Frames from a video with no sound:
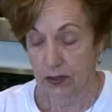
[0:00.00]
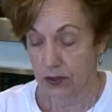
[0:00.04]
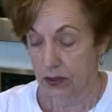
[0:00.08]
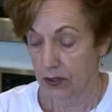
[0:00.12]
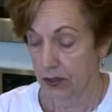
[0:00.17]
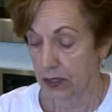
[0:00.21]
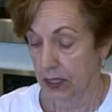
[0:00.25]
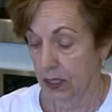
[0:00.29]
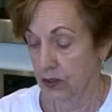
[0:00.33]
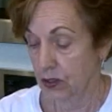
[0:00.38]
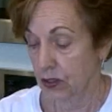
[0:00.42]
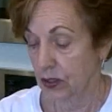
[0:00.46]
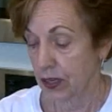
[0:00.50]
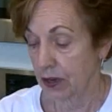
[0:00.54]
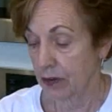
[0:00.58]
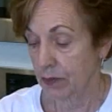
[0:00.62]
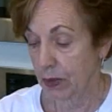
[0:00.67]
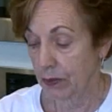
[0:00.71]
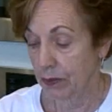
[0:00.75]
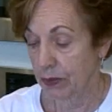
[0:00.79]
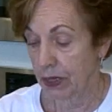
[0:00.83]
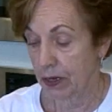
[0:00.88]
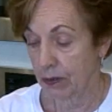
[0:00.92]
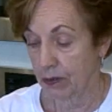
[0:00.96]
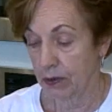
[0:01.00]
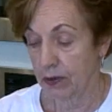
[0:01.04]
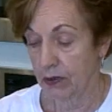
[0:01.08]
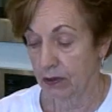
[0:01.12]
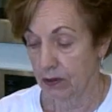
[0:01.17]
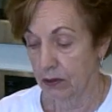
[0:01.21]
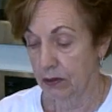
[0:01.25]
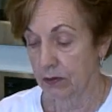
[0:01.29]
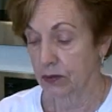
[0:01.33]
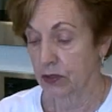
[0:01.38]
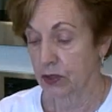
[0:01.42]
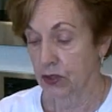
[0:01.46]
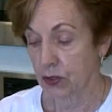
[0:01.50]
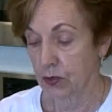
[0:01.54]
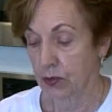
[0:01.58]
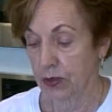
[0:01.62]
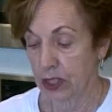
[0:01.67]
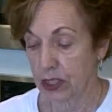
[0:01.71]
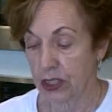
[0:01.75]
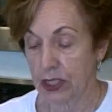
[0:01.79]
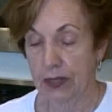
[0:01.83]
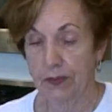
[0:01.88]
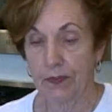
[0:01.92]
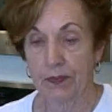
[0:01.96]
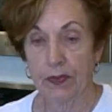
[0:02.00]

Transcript: Yesterday, remember, they were a little squishy.